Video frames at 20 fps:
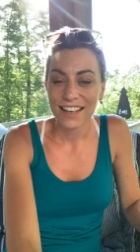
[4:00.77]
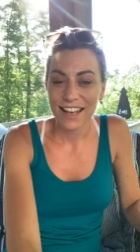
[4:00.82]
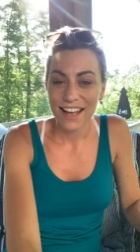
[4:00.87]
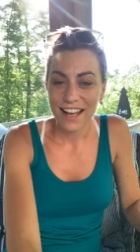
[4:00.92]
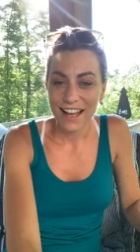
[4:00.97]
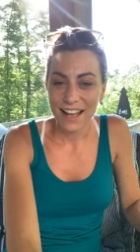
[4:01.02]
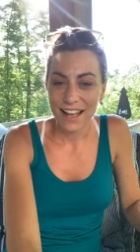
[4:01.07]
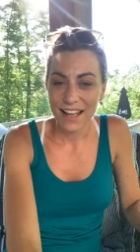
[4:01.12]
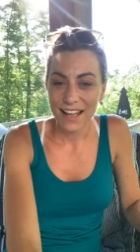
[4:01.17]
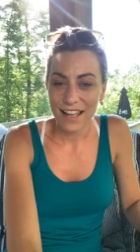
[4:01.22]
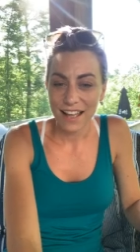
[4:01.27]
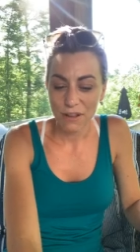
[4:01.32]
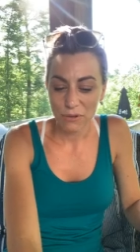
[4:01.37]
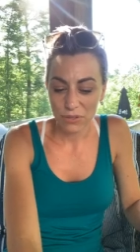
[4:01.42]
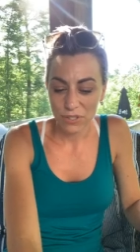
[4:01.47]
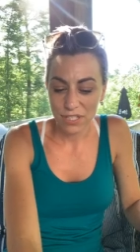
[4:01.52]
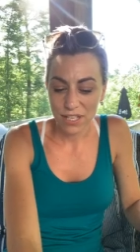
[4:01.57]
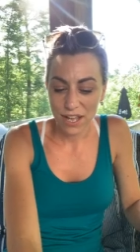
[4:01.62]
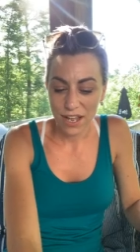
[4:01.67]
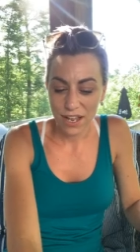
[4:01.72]

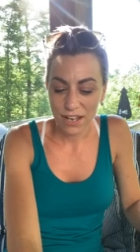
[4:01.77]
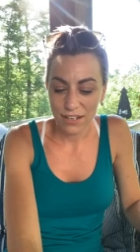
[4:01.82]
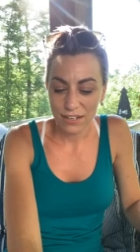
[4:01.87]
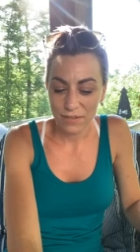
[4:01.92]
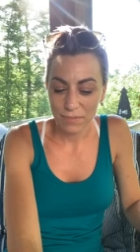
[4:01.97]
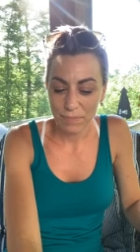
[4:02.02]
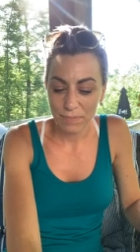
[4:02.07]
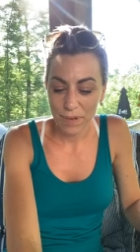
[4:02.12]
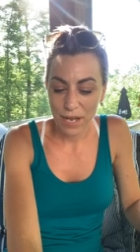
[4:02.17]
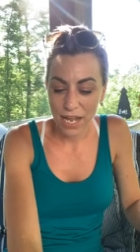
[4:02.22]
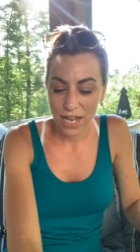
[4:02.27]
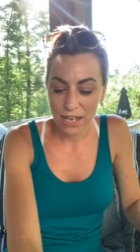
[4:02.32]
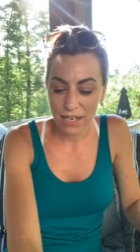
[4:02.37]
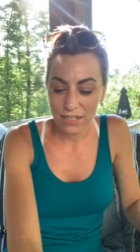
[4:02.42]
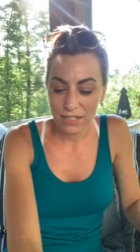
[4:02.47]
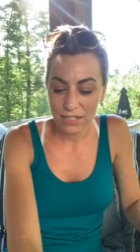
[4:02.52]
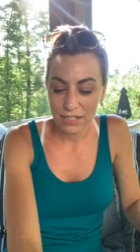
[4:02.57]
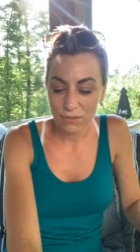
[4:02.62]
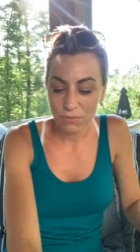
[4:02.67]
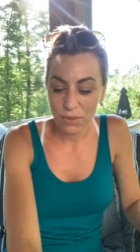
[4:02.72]
outside,
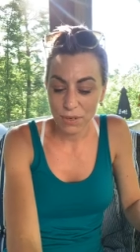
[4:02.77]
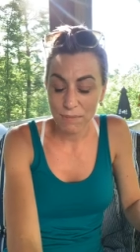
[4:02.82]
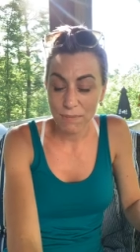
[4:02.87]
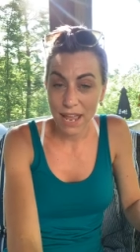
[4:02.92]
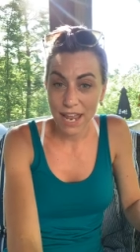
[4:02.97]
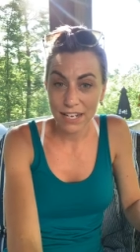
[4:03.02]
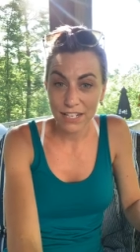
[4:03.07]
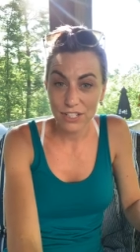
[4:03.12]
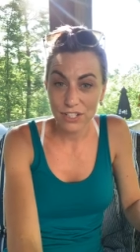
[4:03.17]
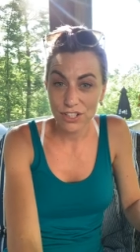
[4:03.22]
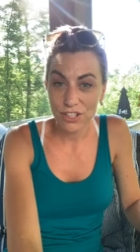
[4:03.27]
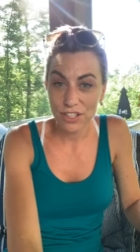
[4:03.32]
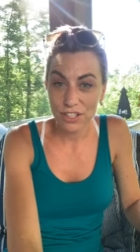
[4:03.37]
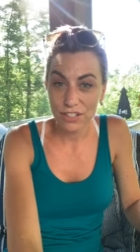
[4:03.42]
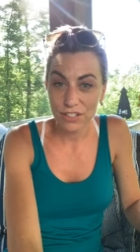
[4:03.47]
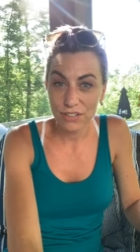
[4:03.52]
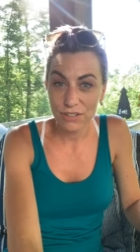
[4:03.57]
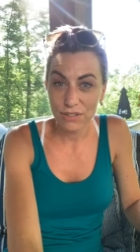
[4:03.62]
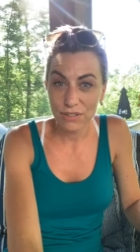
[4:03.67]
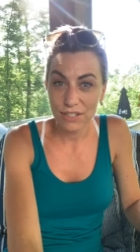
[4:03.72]
but we managed
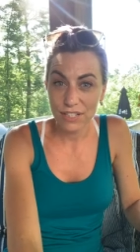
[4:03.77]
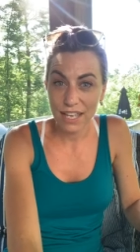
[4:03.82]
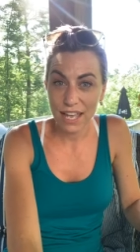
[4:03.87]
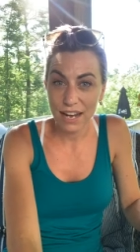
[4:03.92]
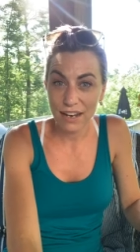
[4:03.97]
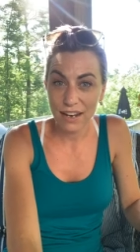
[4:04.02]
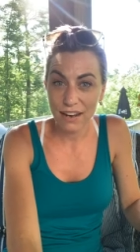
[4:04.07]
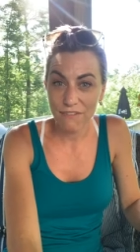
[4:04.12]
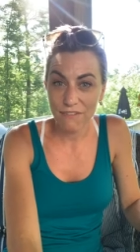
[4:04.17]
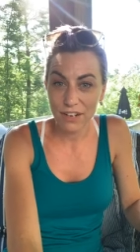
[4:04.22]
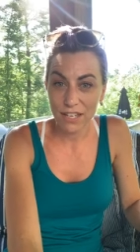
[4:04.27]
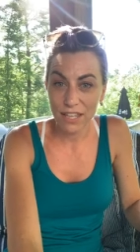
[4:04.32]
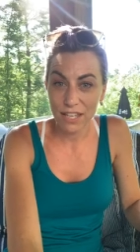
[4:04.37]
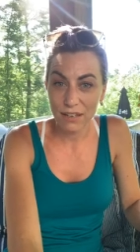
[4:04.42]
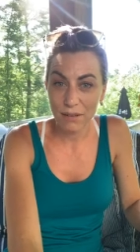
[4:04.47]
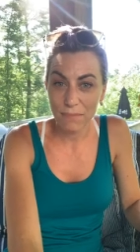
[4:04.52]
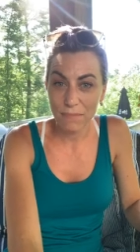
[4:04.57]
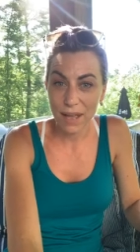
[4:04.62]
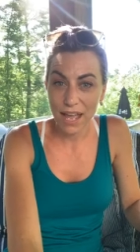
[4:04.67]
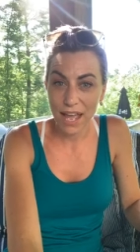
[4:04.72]
to get
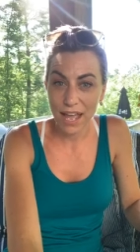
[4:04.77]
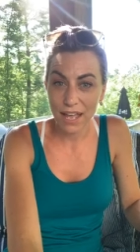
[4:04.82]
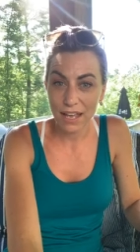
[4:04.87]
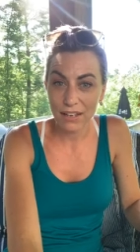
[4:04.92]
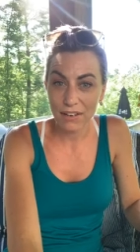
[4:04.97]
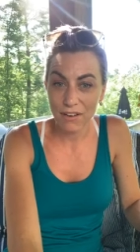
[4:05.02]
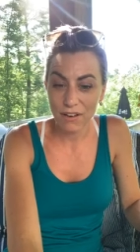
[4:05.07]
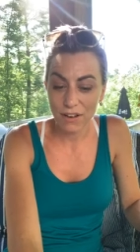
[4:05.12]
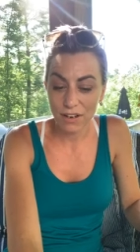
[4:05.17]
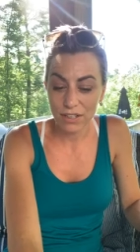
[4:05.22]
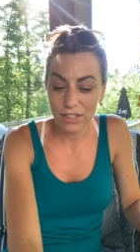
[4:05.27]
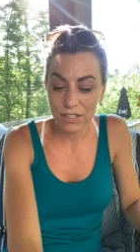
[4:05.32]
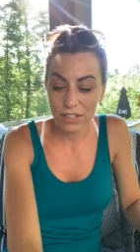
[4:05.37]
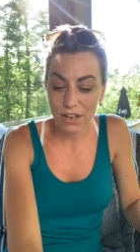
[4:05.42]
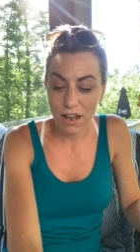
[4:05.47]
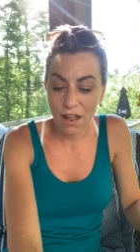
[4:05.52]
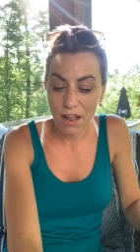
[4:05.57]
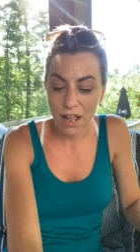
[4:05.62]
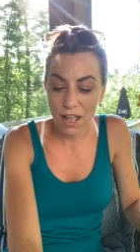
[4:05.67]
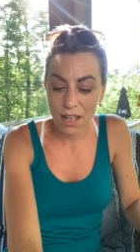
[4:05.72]
everything back on
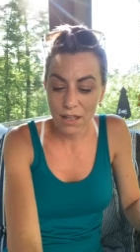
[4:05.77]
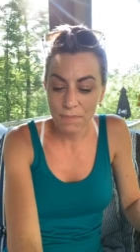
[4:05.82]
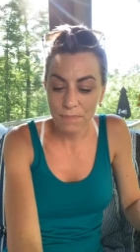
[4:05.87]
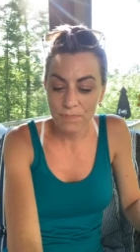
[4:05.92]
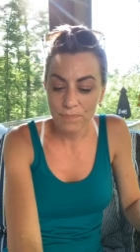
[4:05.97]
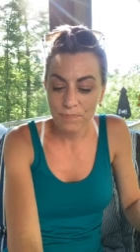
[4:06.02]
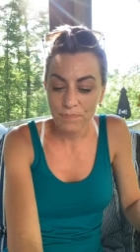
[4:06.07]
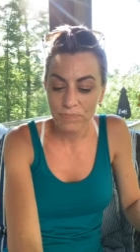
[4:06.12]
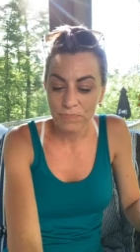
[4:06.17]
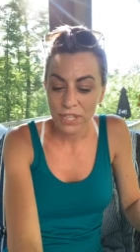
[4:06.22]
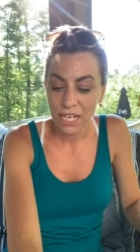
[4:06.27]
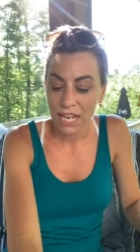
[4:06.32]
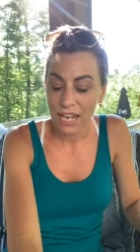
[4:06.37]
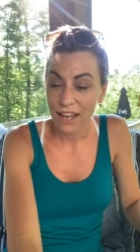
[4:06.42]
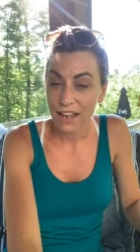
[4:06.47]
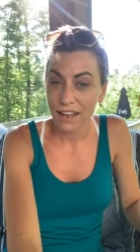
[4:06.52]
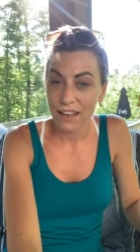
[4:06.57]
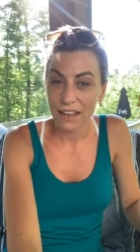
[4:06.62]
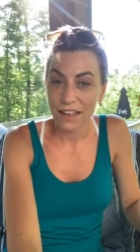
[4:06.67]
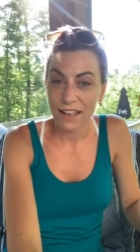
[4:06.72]
time,
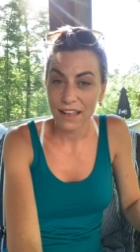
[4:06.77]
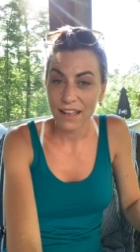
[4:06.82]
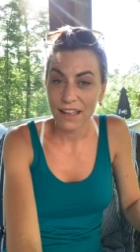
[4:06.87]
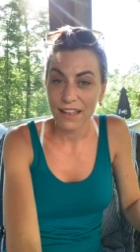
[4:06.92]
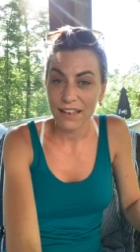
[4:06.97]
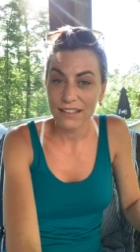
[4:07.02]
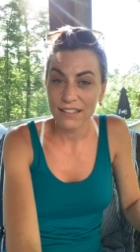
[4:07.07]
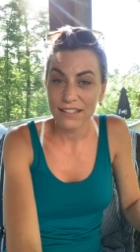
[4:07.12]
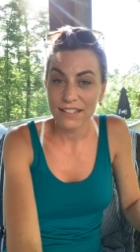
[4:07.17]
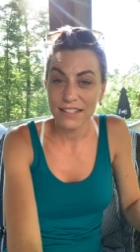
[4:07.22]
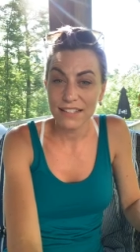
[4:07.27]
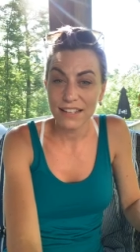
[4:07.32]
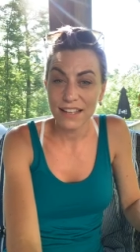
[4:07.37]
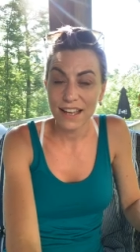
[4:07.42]
and